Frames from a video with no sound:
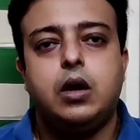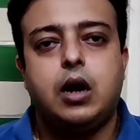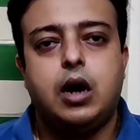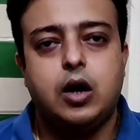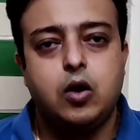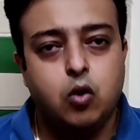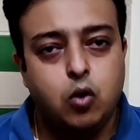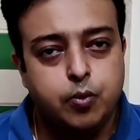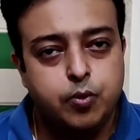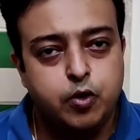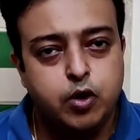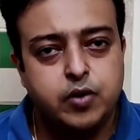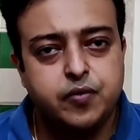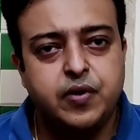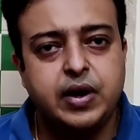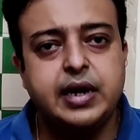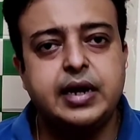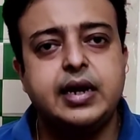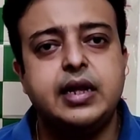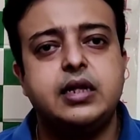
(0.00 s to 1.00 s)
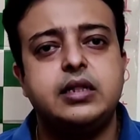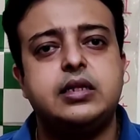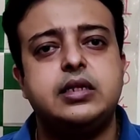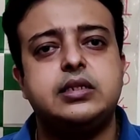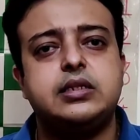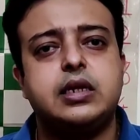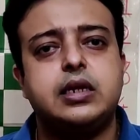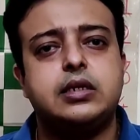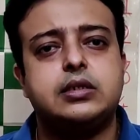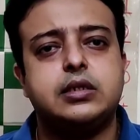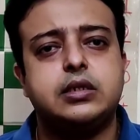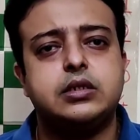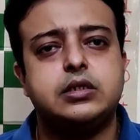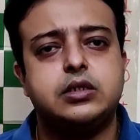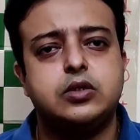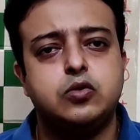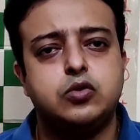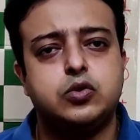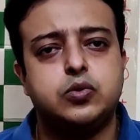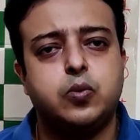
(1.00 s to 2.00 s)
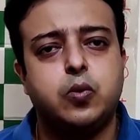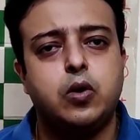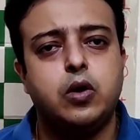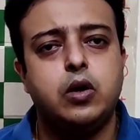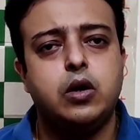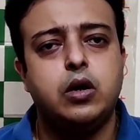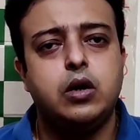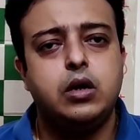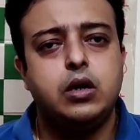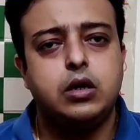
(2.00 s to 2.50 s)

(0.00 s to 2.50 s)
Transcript: I hope you are finding these lessons useful.